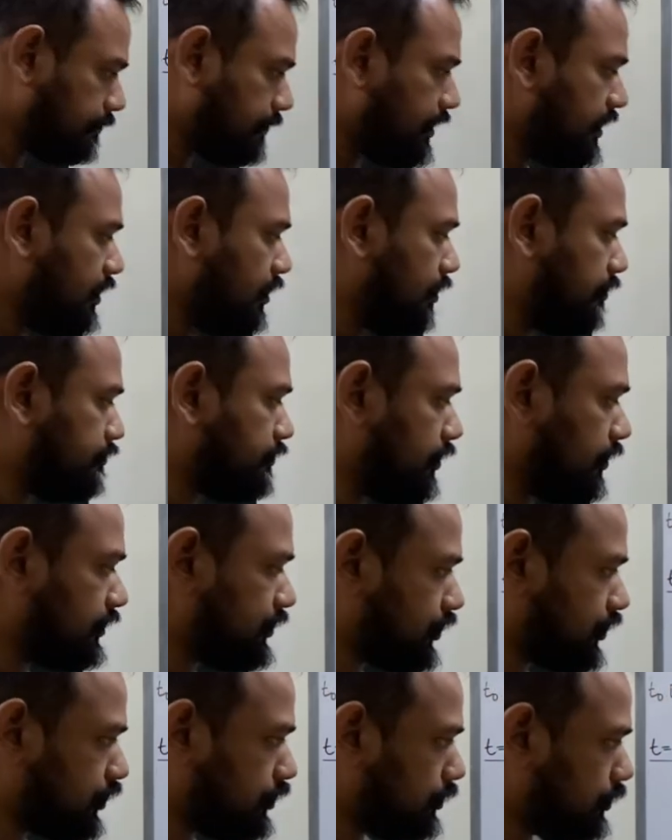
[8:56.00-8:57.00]
Of
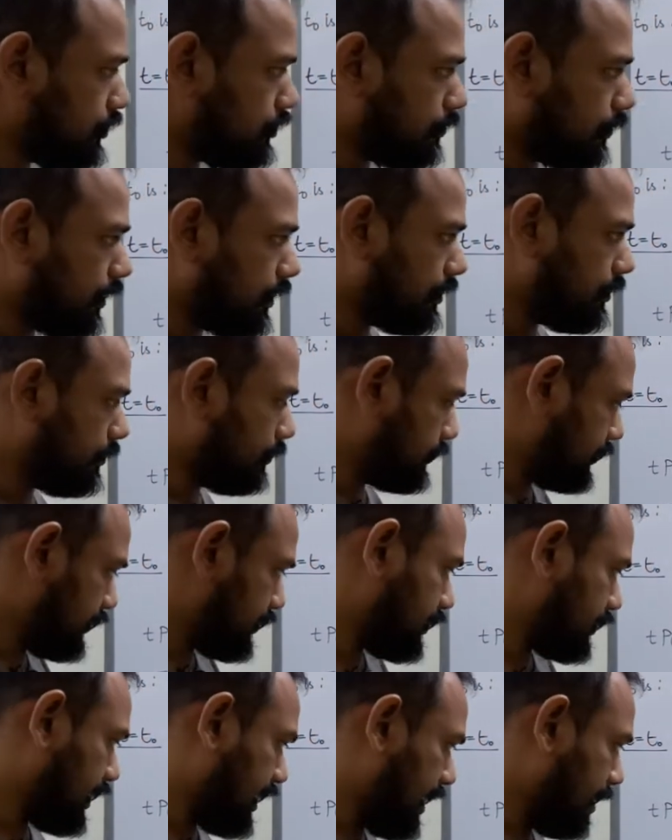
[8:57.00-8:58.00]
course, you all know this, the
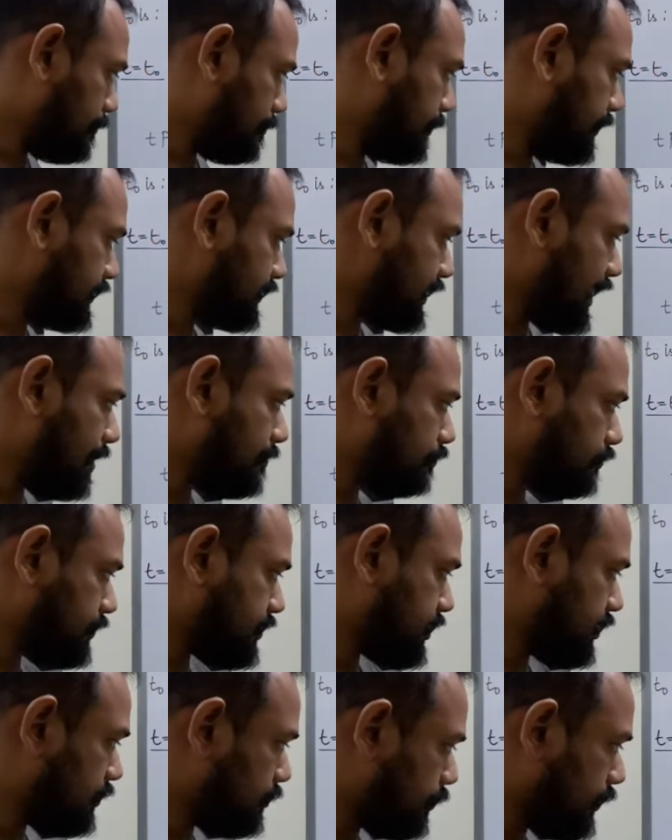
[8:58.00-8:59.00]
k plus m
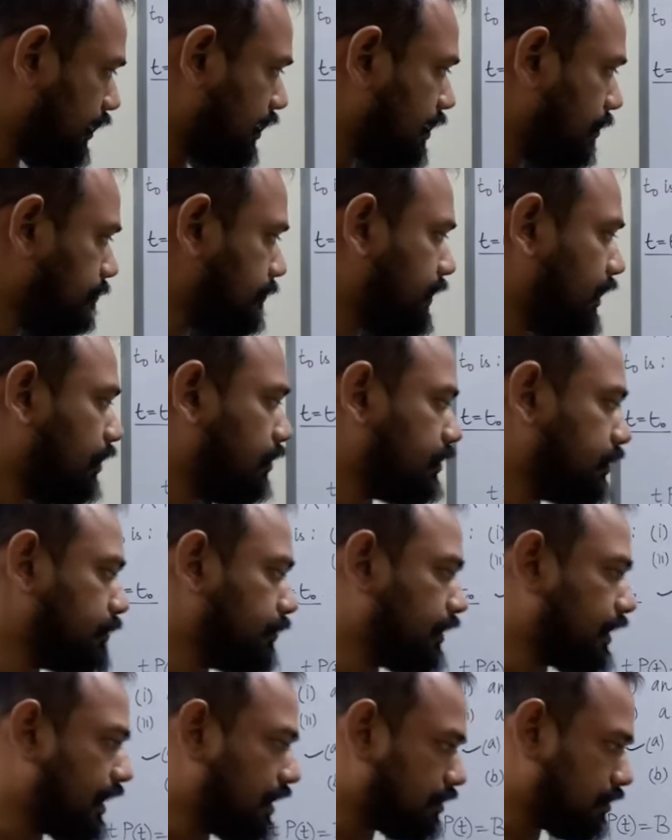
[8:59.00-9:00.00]
term will come down, you will
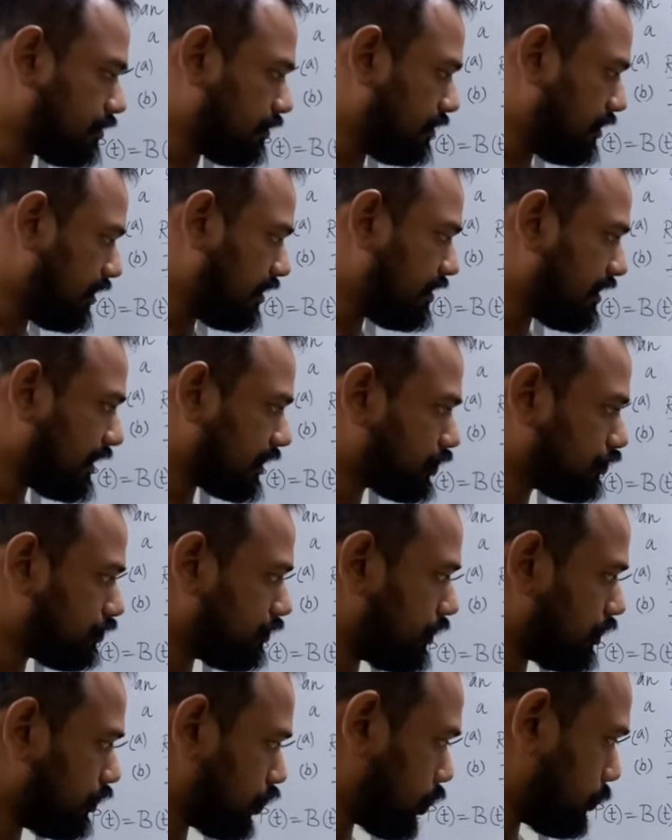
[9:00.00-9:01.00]
get the index reduced by